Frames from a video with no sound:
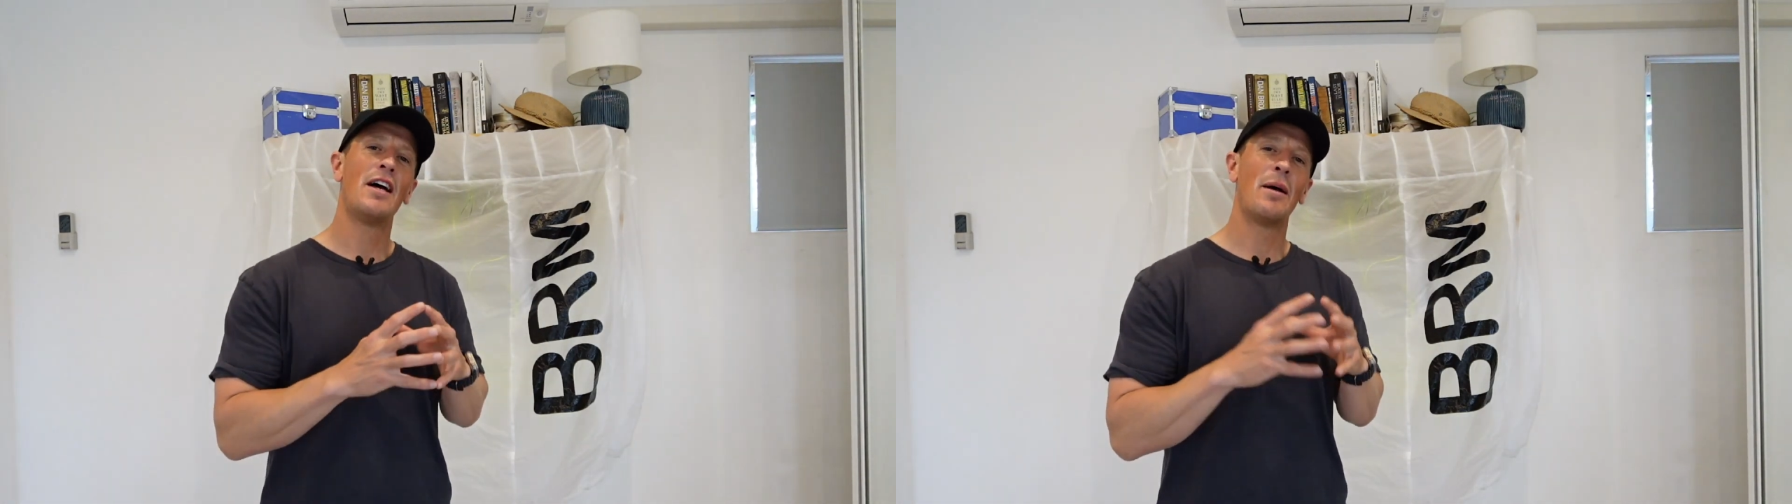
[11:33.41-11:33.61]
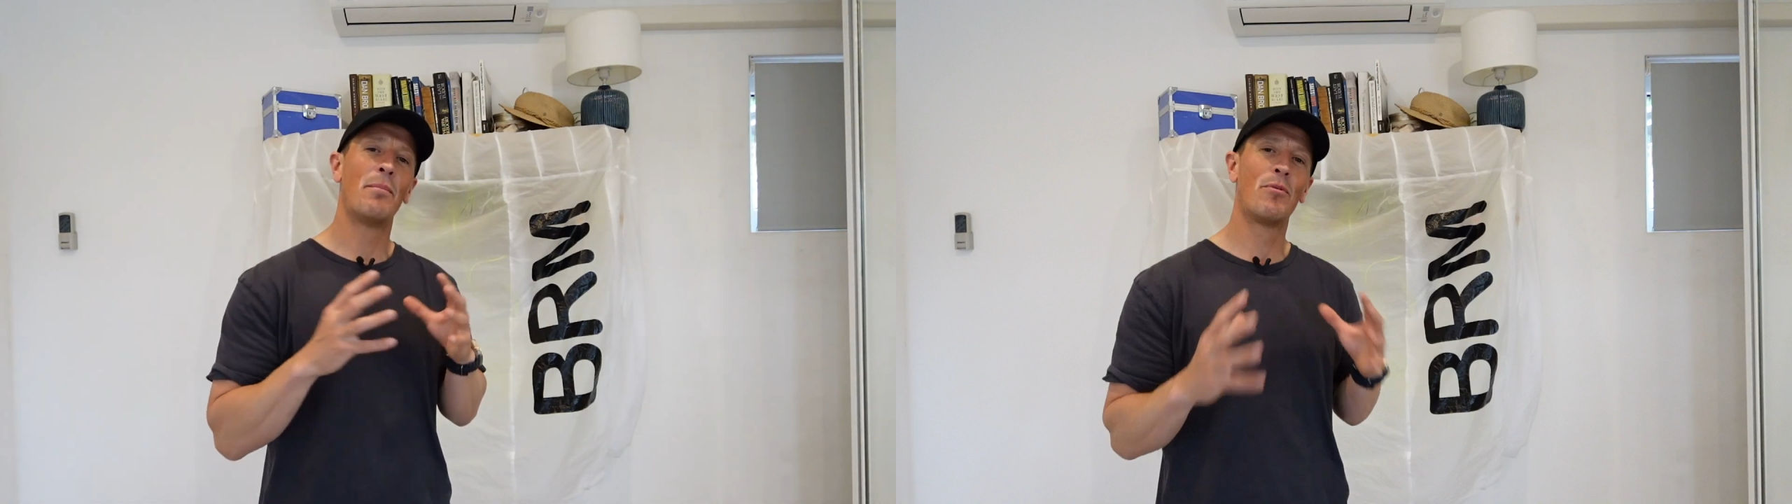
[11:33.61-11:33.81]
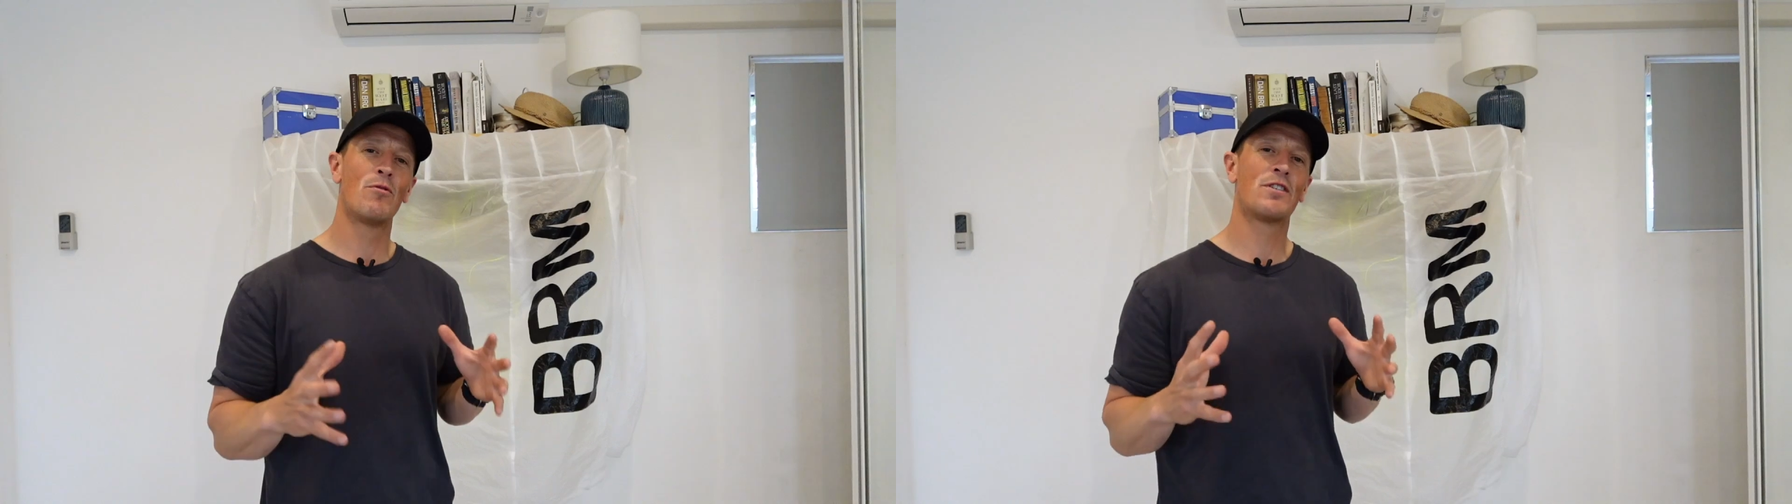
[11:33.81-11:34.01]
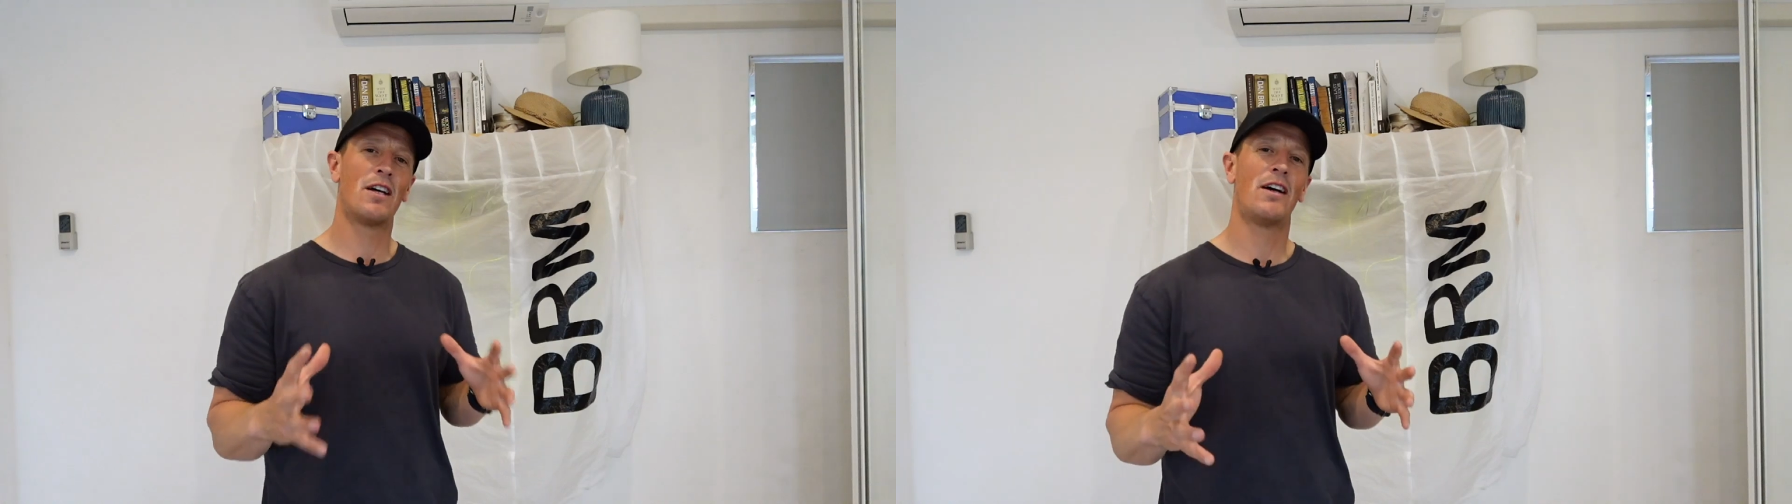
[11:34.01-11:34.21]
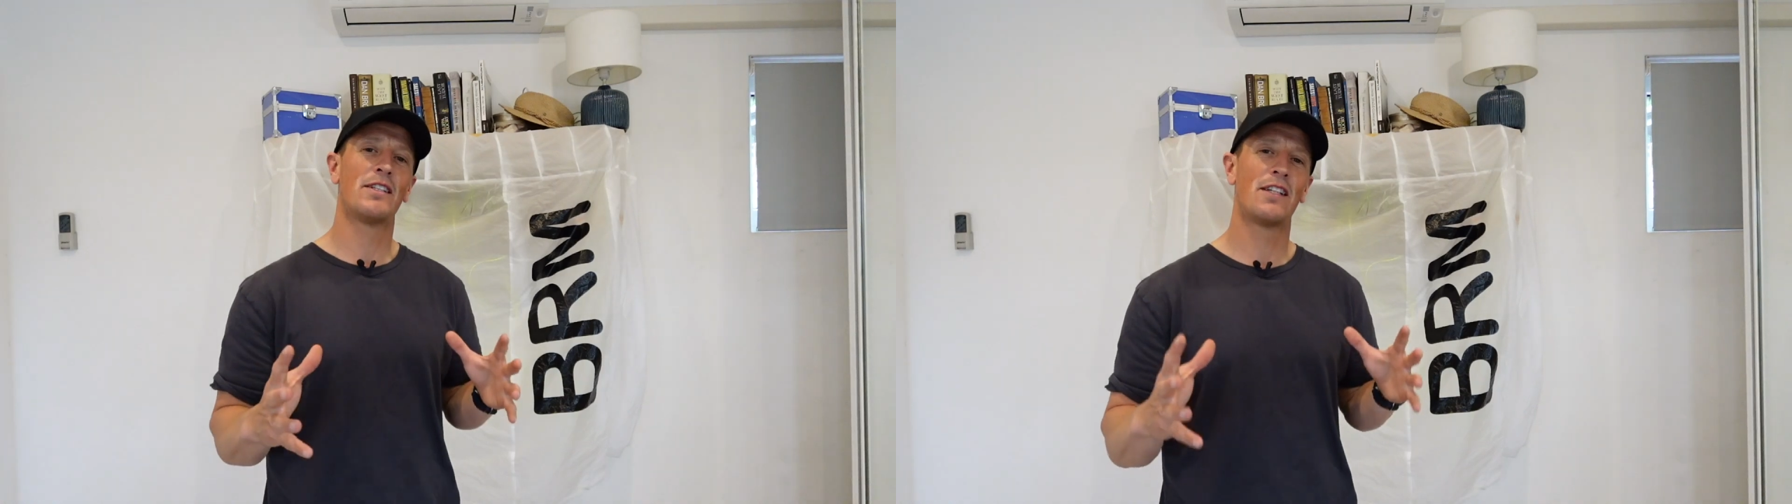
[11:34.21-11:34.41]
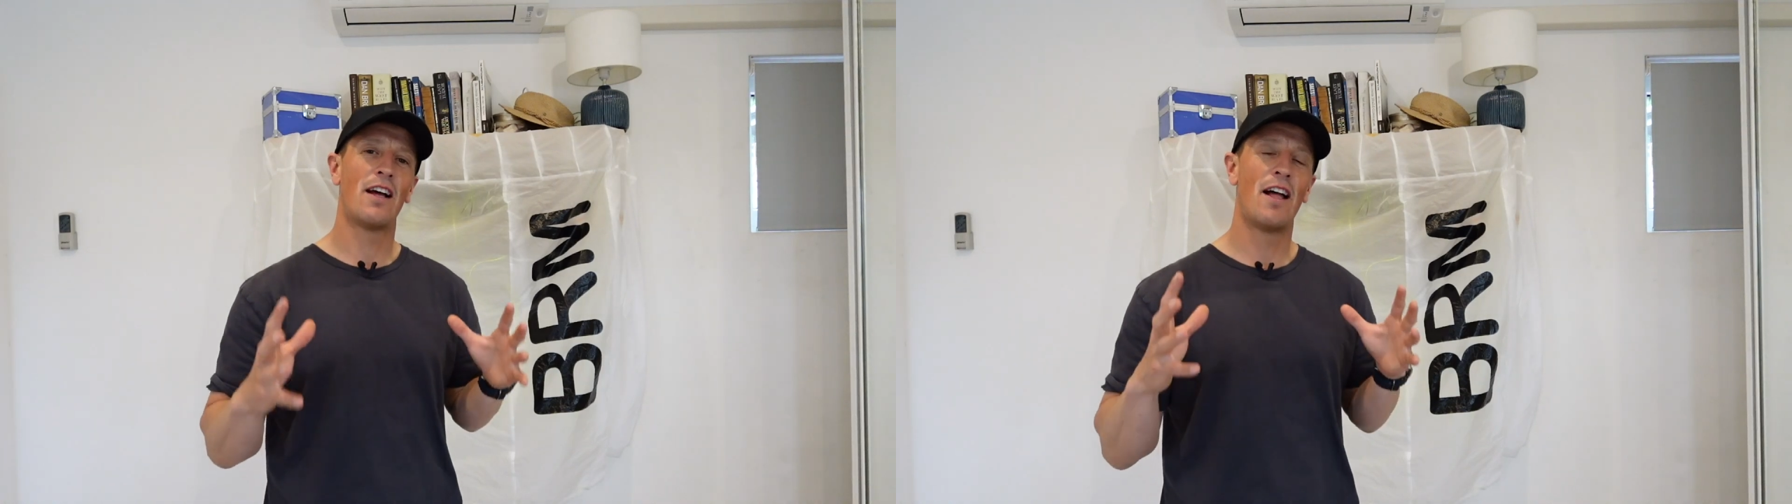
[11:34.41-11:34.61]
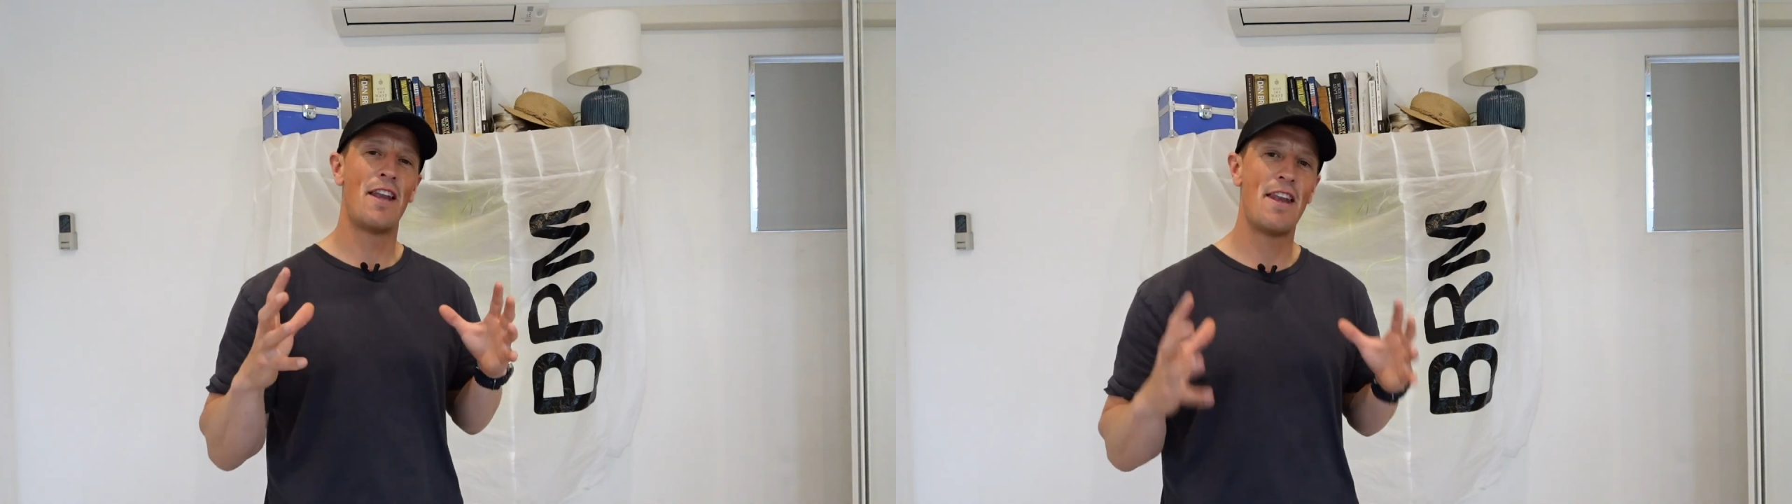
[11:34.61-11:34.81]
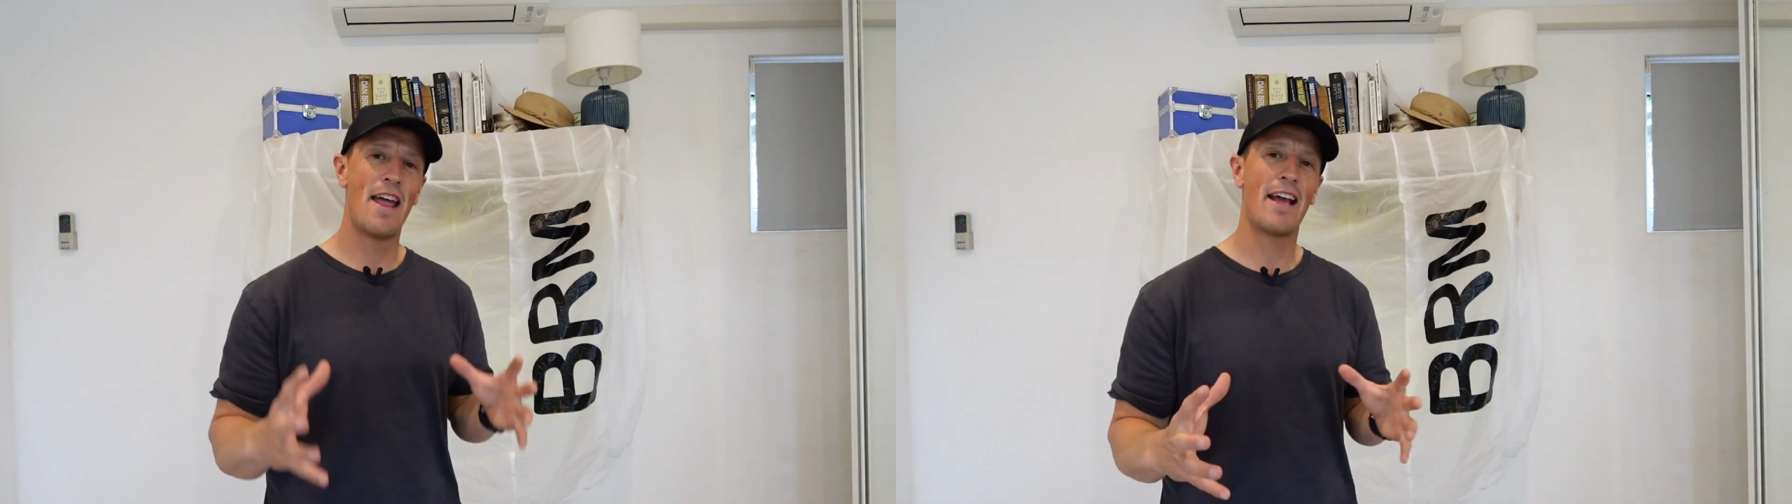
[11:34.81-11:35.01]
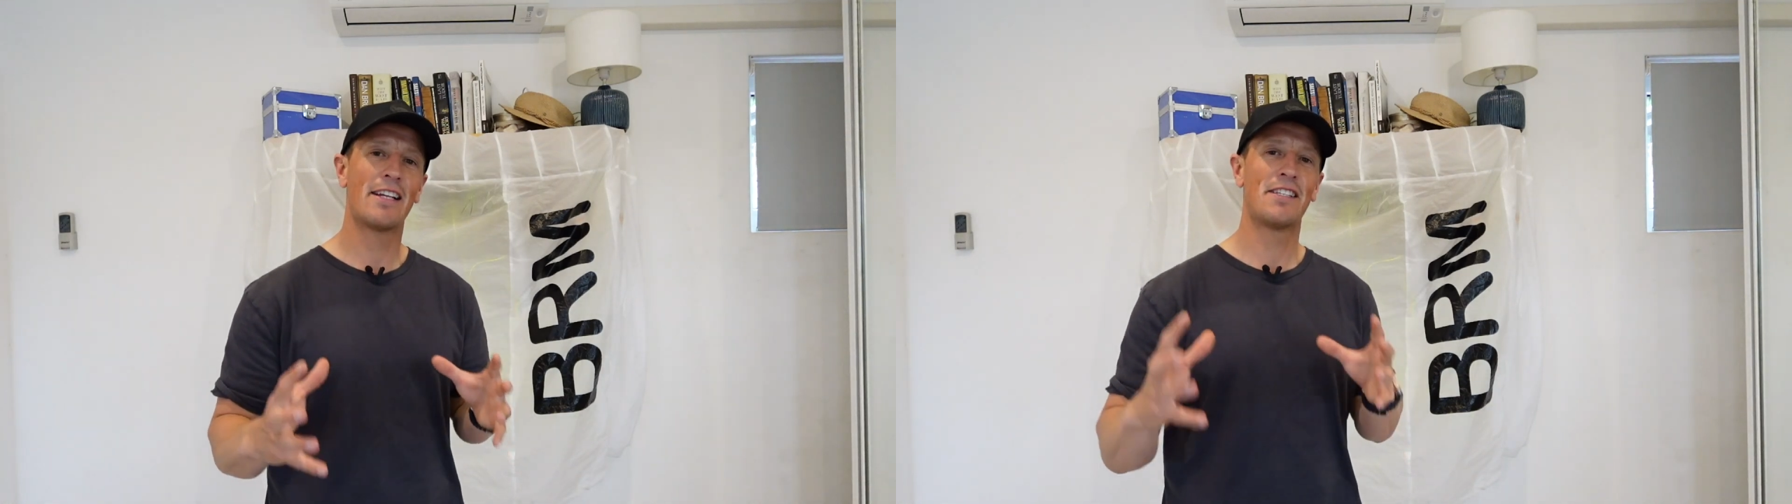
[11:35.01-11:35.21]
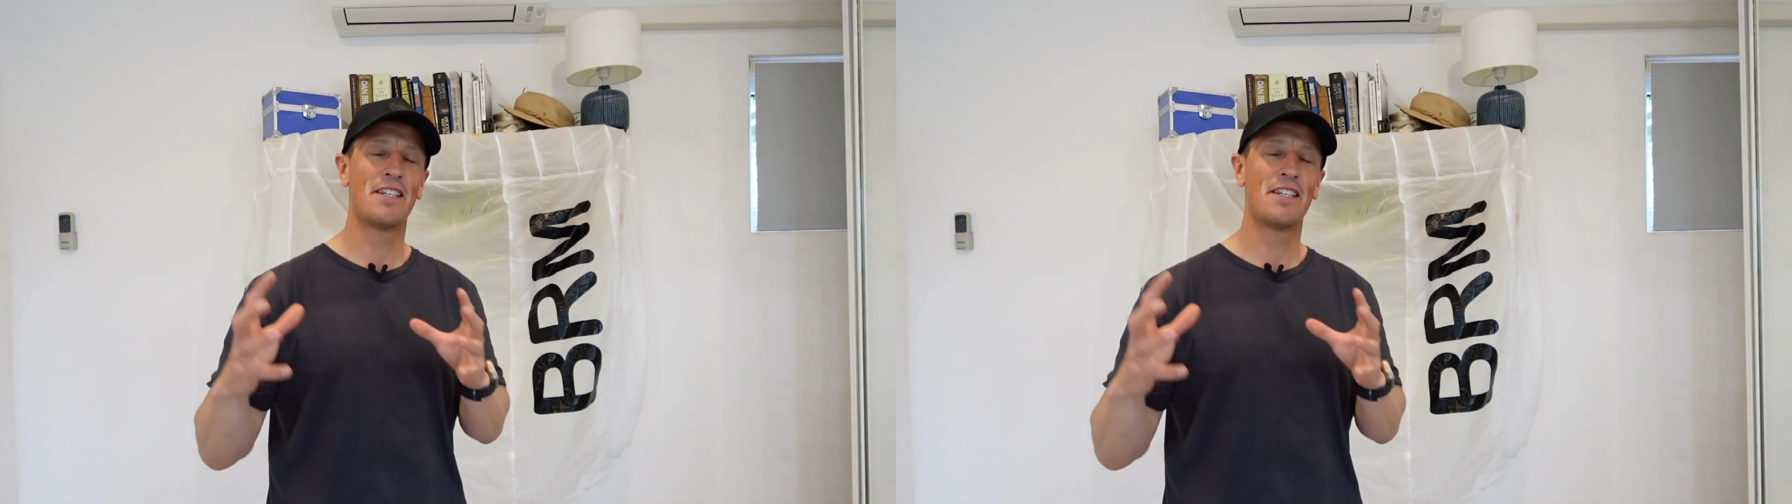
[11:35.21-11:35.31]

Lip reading: and brought us a next